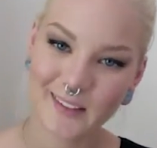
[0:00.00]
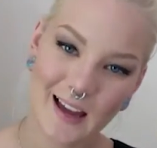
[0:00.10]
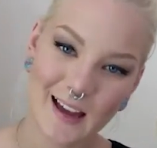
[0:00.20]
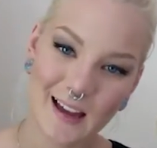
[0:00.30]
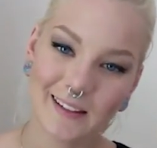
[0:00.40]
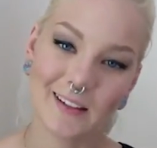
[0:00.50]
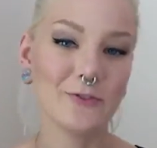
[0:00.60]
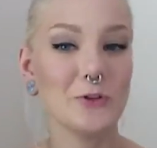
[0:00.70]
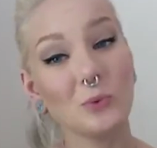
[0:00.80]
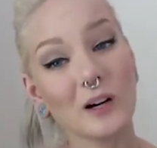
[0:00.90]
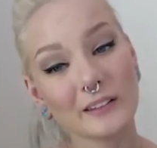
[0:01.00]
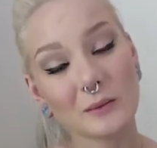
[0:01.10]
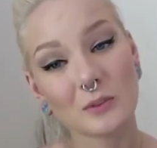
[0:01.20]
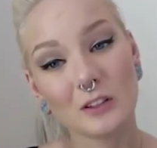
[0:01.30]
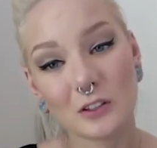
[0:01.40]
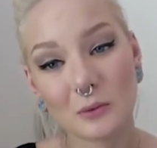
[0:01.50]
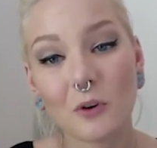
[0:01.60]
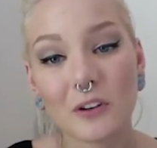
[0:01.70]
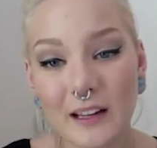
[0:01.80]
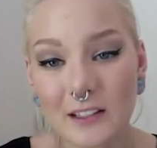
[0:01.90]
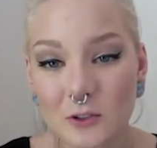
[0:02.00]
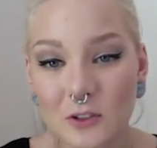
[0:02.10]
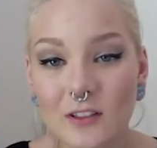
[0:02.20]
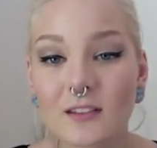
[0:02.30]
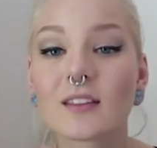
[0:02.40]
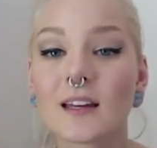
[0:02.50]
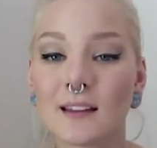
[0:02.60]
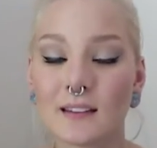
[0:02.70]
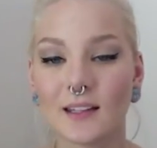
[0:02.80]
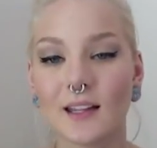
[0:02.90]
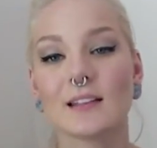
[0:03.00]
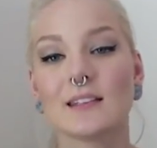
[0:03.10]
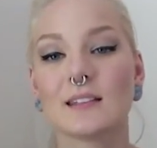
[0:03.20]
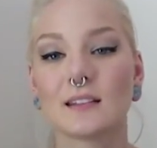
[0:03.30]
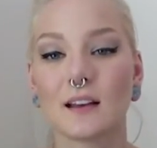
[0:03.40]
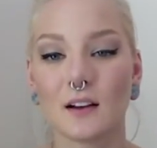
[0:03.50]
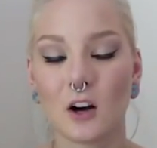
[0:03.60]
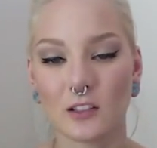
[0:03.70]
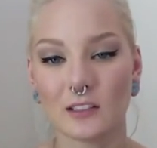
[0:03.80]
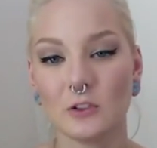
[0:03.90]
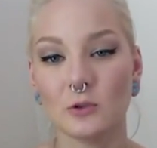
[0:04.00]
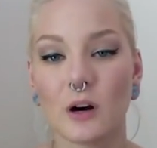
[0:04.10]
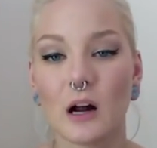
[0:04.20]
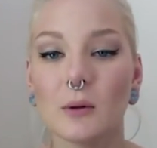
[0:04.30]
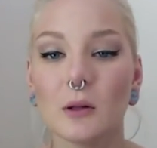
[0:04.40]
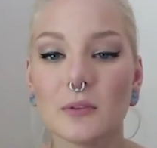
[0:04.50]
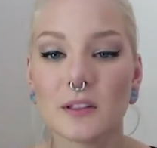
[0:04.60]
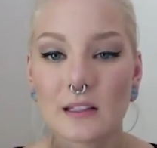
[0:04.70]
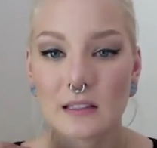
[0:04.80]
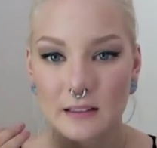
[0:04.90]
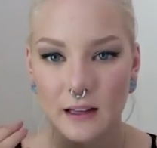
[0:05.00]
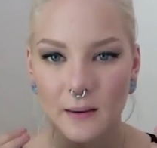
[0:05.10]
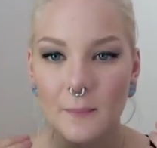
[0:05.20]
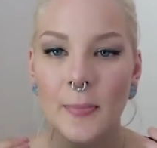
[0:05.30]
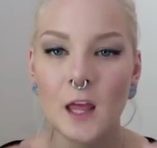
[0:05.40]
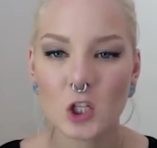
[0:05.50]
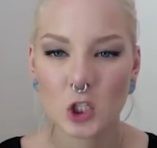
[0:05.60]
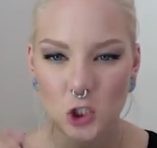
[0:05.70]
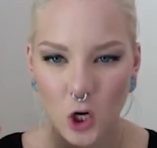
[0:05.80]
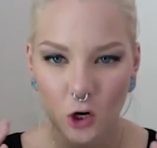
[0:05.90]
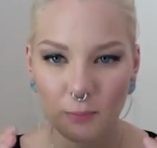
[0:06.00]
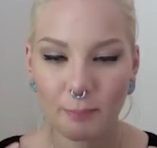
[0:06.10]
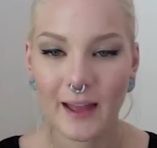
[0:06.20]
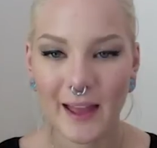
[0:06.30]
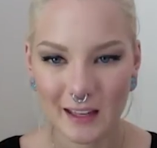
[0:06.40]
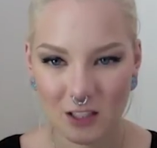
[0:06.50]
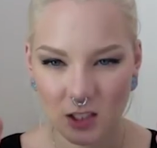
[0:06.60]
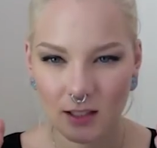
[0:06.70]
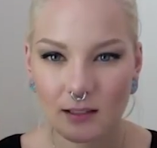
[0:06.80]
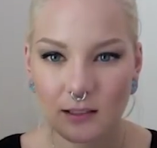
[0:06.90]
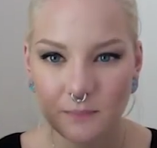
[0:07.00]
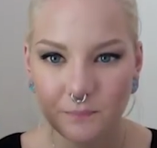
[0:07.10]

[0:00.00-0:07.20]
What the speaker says: And if you want them to look more natural, the thing that's causing you problems is the sharp edges.